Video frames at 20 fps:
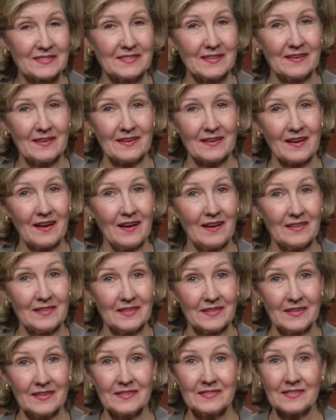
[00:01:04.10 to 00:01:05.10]
Senate
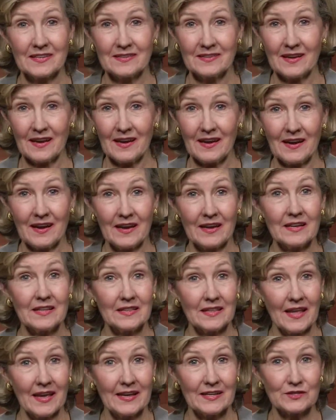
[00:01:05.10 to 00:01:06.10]
colleagues and I
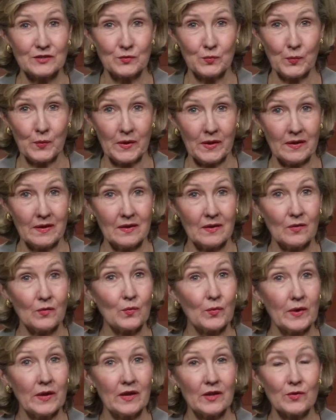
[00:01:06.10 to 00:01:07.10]
last week
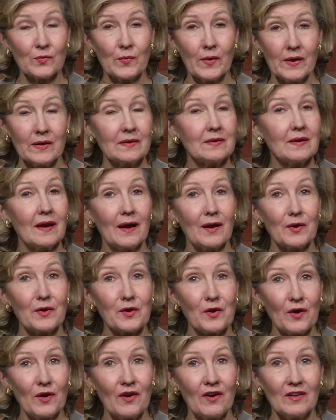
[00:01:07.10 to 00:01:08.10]
reiterated our
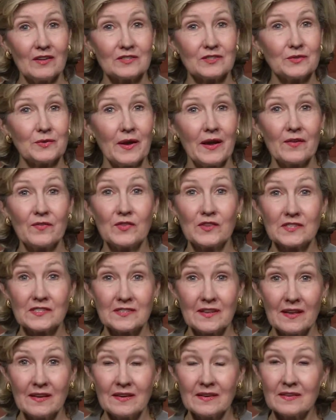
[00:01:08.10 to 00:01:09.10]
call to have the
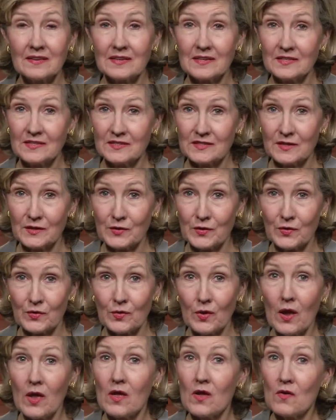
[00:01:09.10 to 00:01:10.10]
Senate
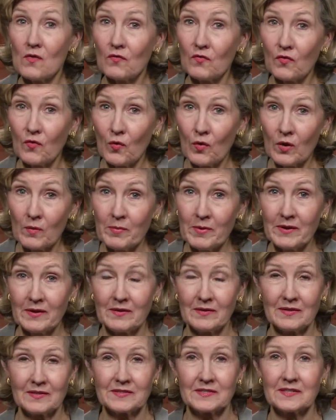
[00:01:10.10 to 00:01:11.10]
consider four
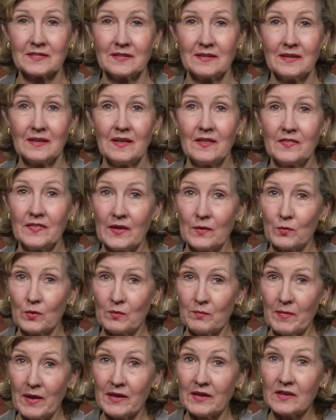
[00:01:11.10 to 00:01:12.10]
bills that
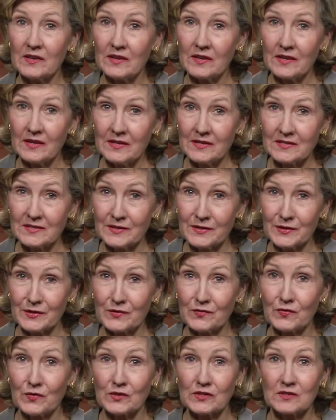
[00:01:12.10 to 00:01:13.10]
would make it easier
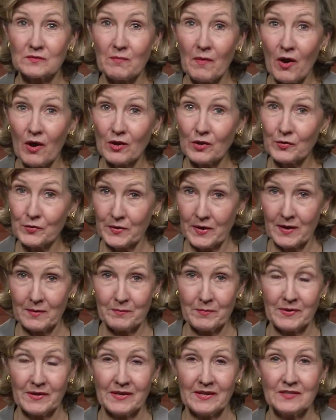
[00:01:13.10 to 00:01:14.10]
for smaller
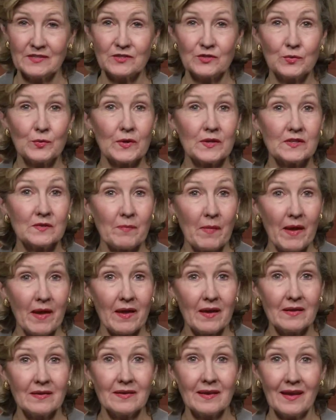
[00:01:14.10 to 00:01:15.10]
companies to
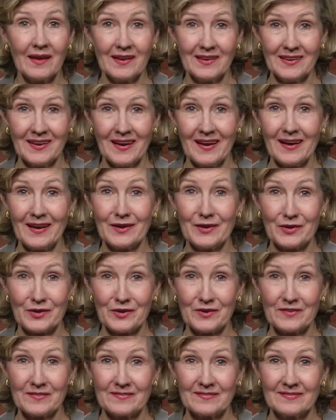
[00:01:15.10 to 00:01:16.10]
expand and
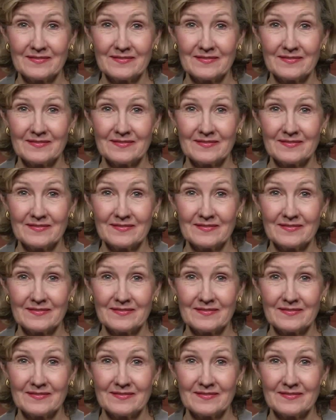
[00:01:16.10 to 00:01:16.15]
hire.